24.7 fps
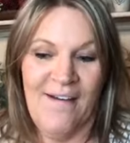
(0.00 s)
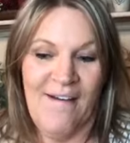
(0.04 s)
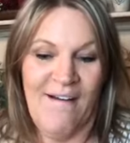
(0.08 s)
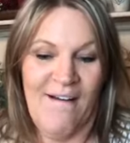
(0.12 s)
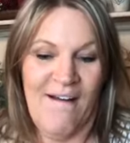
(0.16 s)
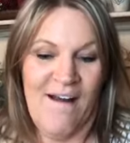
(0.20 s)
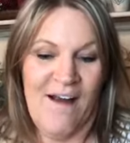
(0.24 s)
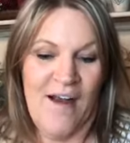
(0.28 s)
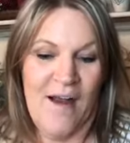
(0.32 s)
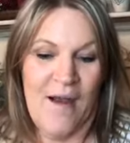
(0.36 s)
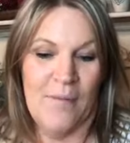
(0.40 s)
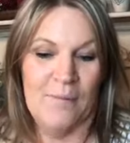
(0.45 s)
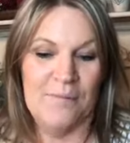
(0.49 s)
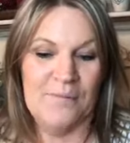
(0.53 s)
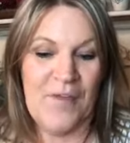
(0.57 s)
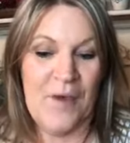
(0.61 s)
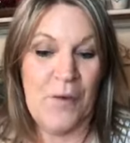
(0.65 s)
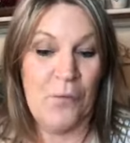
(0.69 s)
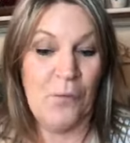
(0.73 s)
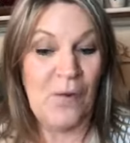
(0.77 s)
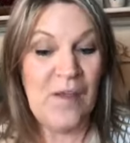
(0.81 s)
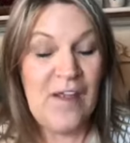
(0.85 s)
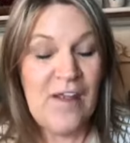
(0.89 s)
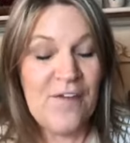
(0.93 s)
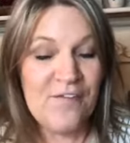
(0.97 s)
that
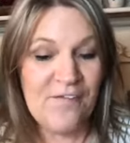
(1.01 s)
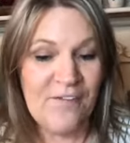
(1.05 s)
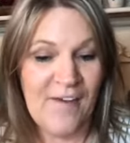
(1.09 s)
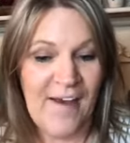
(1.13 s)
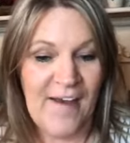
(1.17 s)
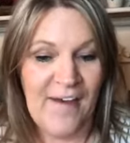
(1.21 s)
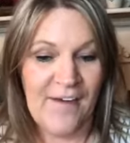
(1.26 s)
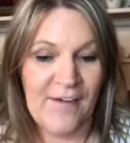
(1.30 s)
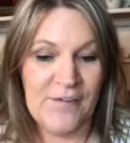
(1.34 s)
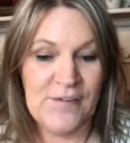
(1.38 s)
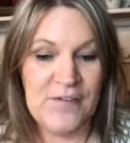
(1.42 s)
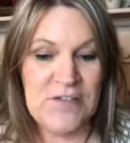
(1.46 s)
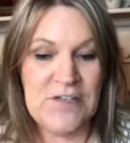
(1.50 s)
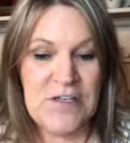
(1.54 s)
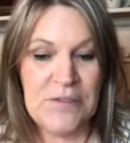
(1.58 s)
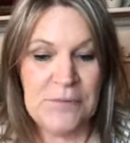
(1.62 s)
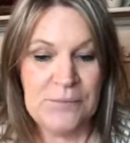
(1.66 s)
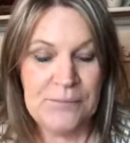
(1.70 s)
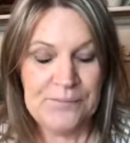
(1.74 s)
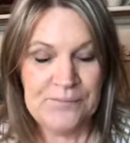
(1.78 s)
we found